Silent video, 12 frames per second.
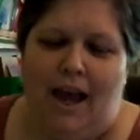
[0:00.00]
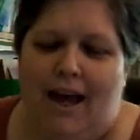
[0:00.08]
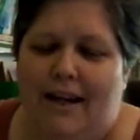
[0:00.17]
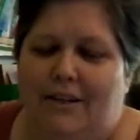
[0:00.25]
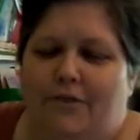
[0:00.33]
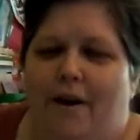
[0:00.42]

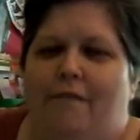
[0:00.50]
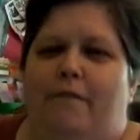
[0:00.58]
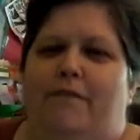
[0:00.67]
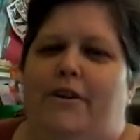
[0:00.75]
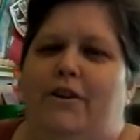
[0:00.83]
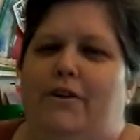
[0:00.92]
And I do have a
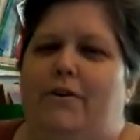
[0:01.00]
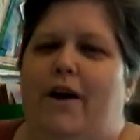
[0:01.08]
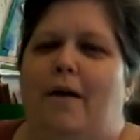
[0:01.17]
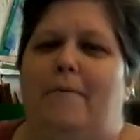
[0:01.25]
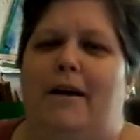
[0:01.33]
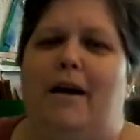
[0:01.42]
video
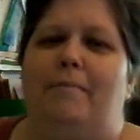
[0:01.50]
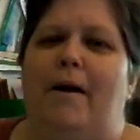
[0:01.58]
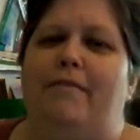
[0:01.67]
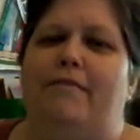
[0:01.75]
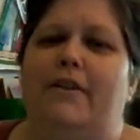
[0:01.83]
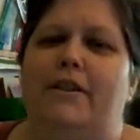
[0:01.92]
coming up.
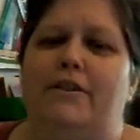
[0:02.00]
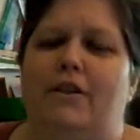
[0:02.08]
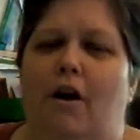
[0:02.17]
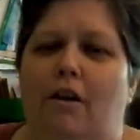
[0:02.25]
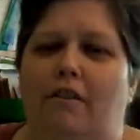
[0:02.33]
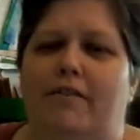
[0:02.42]
I finished
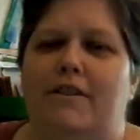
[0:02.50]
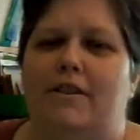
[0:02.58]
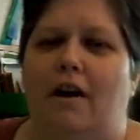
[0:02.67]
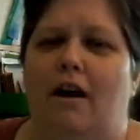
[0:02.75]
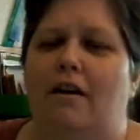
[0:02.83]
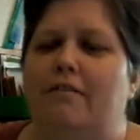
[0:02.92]
all of the
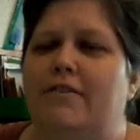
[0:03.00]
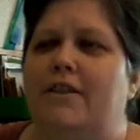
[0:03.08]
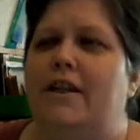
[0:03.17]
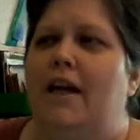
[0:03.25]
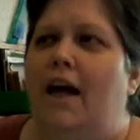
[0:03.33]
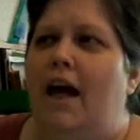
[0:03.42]
scarves,
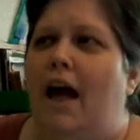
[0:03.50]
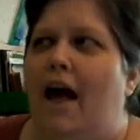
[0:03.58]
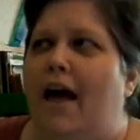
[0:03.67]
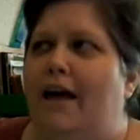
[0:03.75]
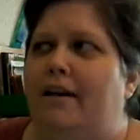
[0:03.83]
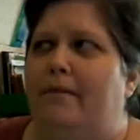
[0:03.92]

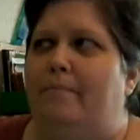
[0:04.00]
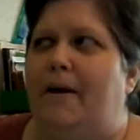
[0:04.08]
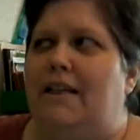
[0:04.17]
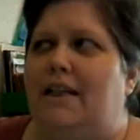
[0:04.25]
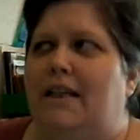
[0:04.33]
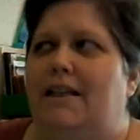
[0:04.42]
and
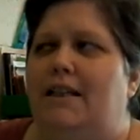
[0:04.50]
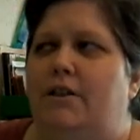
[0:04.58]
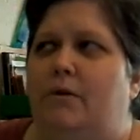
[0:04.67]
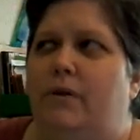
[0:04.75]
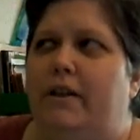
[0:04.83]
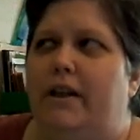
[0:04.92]
my son is
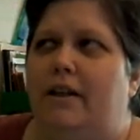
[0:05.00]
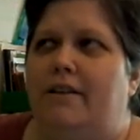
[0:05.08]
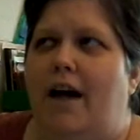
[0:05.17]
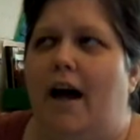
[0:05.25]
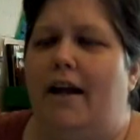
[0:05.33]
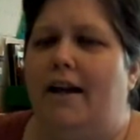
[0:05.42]
still working on
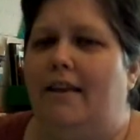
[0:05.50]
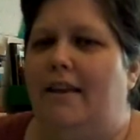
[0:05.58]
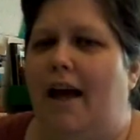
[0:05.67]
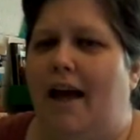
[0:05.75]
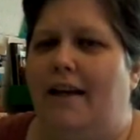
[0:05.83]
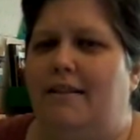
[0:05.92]
tucking in
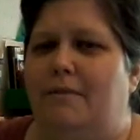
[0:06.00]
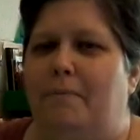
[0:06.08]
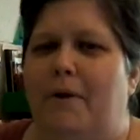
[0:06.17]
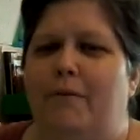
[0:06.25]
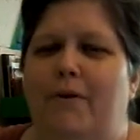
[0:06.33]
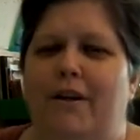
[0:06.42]
the ends,
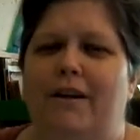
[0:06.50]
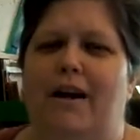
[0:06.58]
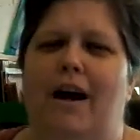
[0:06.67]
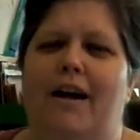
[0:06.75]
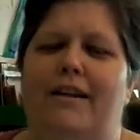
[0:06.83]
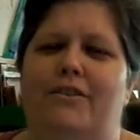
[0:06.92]
but I want to
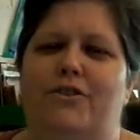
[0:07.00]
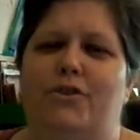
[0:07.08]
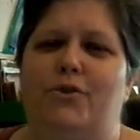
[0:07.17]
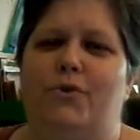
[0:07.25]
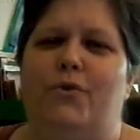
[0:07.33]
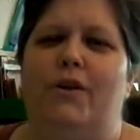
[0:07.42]
kind of
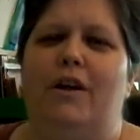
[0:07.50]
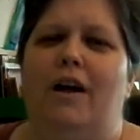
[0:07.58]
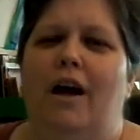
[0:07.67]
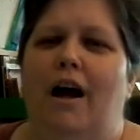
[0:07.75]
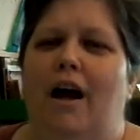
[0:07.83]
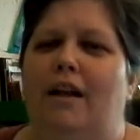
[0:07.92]
do
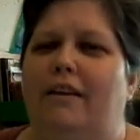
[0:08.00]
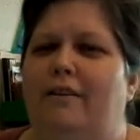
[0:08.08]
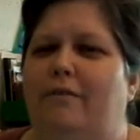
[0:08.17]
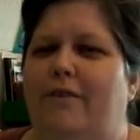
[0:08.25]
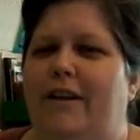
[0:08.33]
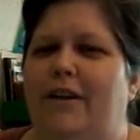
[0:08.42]
a
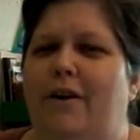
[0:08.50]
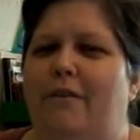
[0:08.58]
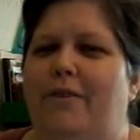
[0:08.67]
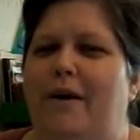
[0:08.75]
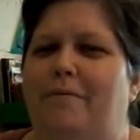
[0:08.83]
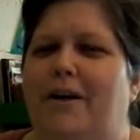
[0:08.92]
little video
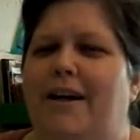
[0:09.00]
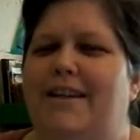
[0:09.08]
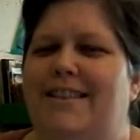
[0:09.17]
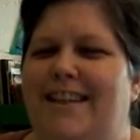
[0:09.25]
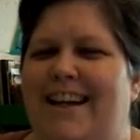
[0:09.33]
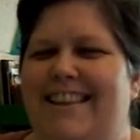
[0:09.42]
of them
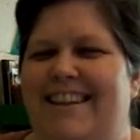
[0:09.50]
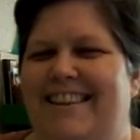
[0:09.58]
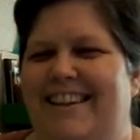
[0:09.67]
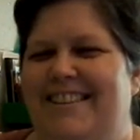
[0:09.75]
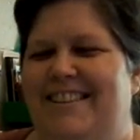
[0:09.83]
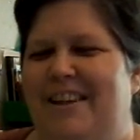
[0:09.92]
because I
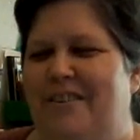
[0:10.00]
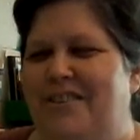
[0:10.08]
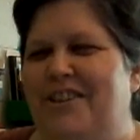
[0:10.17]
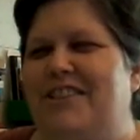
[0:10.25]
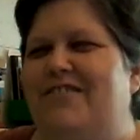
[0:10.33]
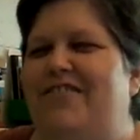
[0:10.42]
think they're
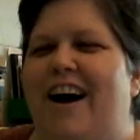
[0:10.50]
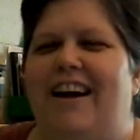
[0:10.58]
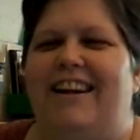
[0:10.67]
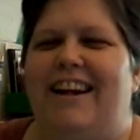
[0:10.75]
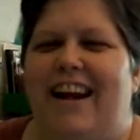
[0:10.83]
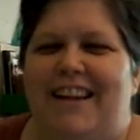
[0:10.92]
just
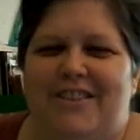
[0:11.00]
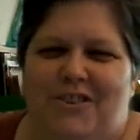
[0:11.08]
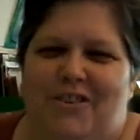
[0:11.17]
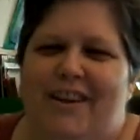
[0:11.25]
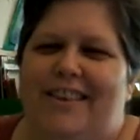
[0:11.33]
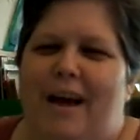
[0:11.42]
fun, and I
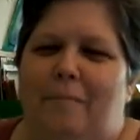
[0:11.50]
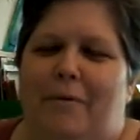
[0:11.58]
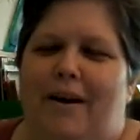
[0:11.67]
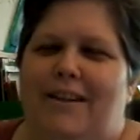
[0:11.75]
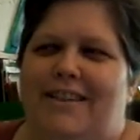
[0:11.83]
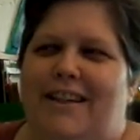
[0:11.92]
enjoyed that
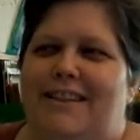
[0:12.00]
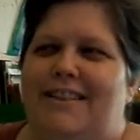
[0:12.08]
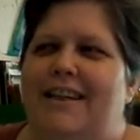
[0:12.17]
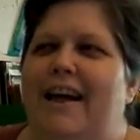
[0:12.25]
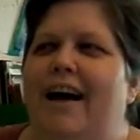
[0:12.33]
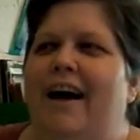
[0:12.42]
process.
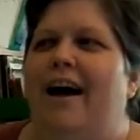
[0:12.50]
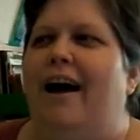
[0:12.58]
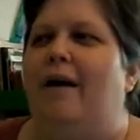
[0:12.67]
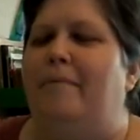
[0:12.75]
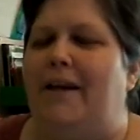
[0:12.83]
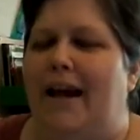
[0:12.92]

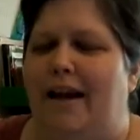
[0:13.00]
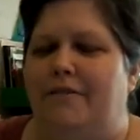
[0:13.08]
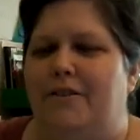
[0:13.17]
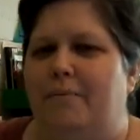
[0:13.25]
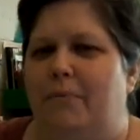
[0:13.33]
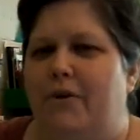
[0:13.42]
And I have
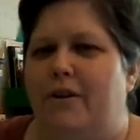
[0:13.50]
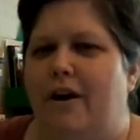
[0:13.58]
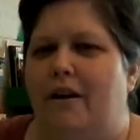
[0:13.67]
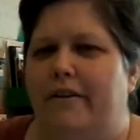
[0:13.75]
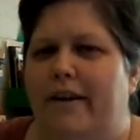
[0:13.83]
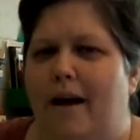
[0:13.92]
some more
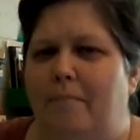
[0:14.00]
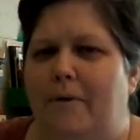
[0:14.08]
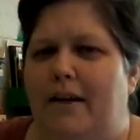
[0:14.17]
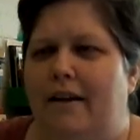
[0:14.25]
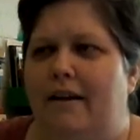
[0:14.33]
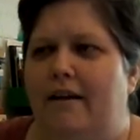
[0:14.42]
yarn
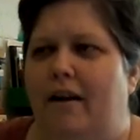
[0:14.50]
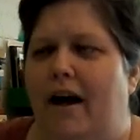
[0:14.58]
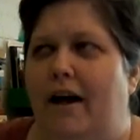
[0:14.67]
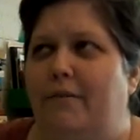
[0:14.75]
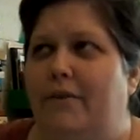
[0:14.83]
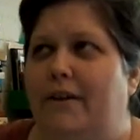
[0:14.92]
coming.
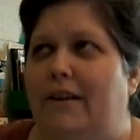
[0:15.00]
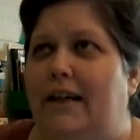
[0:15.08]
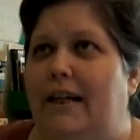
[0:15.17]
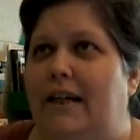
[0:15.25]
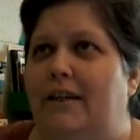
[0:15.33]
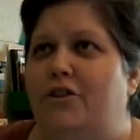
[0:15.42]
I
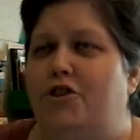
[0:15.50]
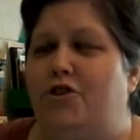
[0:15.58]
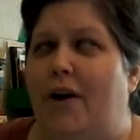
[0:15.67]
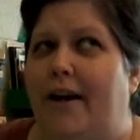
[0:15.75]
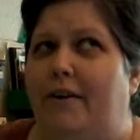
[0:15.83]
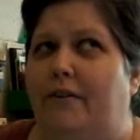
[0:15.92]
really
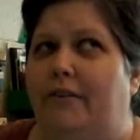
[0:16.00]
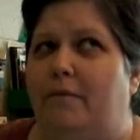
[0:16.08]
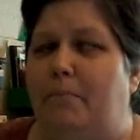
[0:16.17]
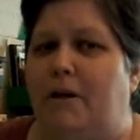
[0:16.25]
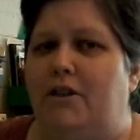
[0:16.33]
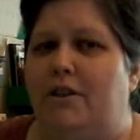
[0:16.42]
strangled the
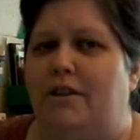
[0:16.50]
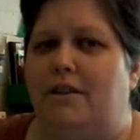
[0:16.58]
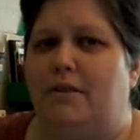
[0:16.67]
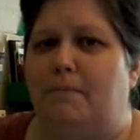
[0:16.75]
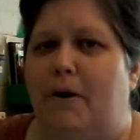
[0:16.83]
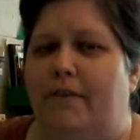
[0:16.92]
budget
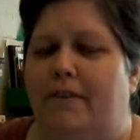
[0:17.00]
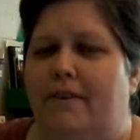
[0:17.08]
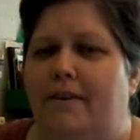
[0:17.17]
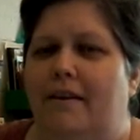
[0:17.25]
this month.